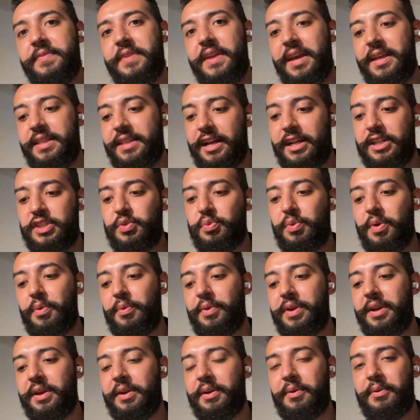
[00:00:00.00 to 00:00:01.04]
And that's where
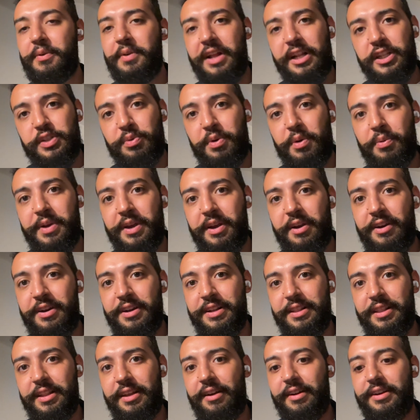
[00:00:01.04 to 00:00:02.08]
we
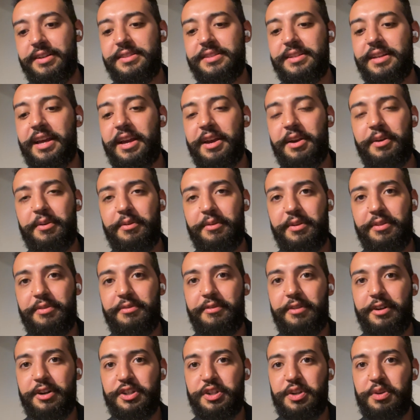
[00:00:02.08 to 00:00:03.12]
currently are today with
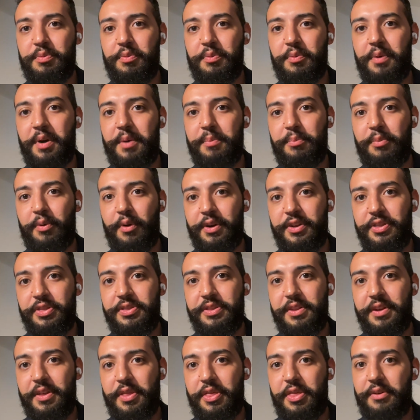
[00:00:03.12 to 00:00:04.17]
version
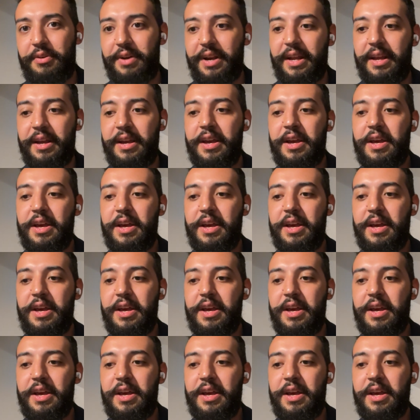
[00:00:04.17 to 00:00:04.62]
1.3.